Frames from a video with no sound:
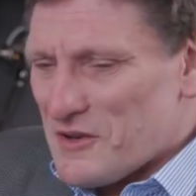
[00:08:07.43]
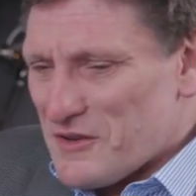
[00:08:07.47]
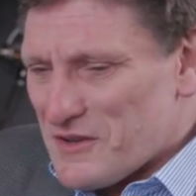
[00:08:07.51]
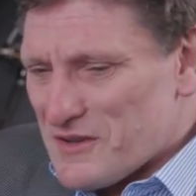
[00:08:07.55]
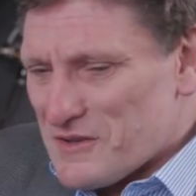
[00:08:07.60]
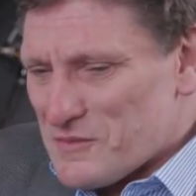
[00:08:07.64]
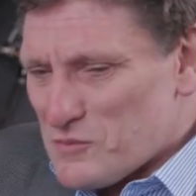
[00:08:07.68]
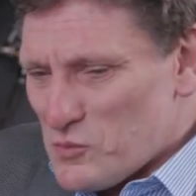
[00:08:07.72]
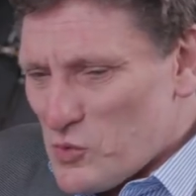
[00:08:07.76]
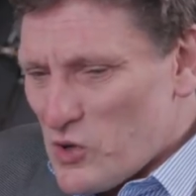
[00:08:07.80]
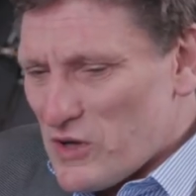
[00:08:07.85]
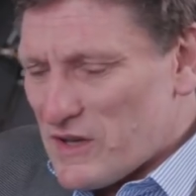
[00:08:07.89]

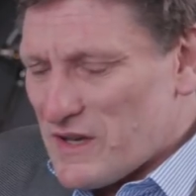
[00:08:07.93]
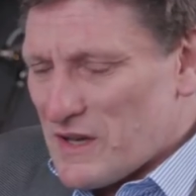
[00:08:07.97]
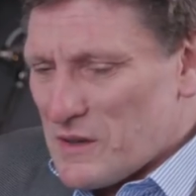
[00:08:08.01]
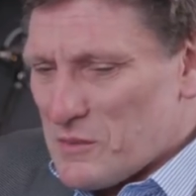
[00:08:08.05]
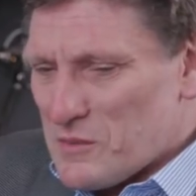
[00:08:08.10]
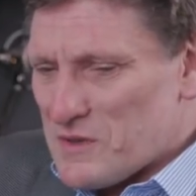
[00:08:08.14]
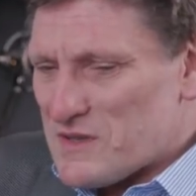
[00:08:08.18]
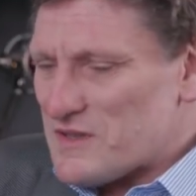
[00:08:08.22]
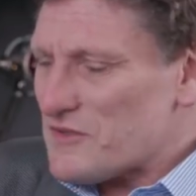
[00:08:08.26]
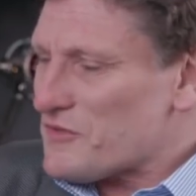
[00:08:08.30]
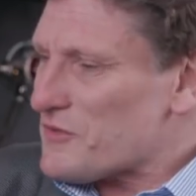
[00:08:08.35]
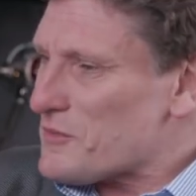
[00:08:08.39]
and,
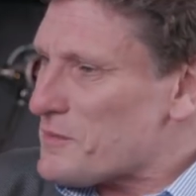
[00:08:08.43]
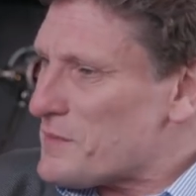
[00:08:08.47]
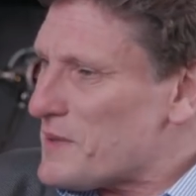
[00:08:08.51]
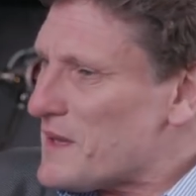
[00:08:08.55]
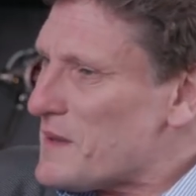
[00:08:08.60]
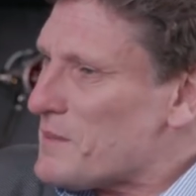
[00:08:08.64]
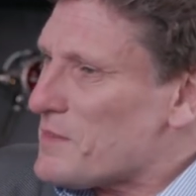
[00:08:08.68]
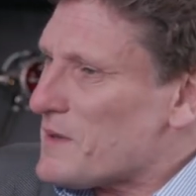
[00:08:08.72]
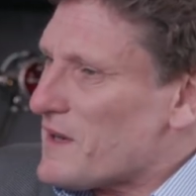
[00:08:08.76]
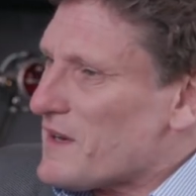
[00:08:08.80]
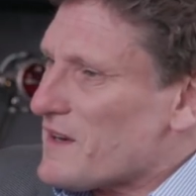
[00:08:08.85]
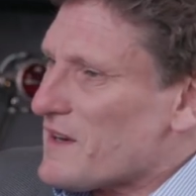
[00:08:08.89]
working with different
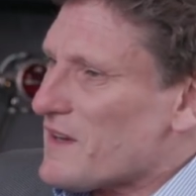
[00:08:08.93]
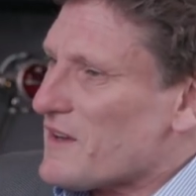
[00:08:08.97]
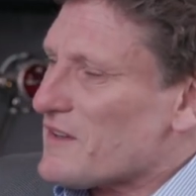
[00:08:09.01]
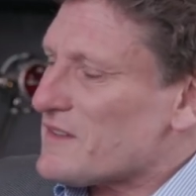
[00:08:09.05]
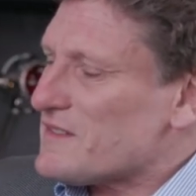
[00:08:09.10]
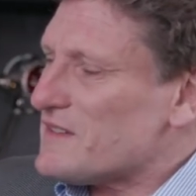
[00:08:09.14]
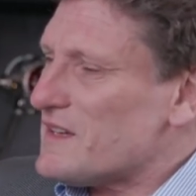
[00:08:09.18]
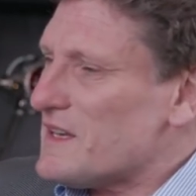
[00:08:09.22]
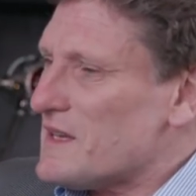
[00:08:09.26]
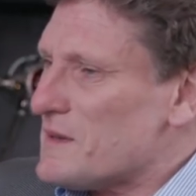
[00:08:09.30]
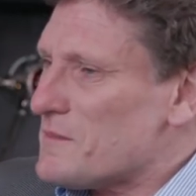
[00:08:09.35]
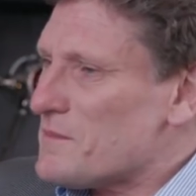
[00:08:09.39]
people in our
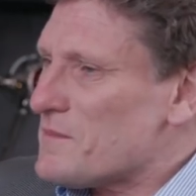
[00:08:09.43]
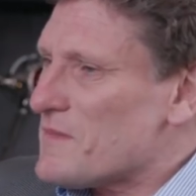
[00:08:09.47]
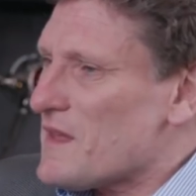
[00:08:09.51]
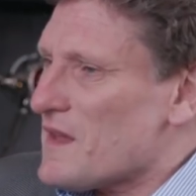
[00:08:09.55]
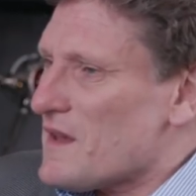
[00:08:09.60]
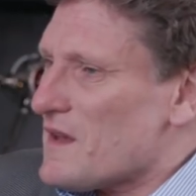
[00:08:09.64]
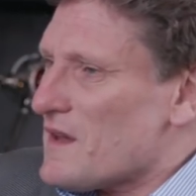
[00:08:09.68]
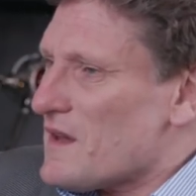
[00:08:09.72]
team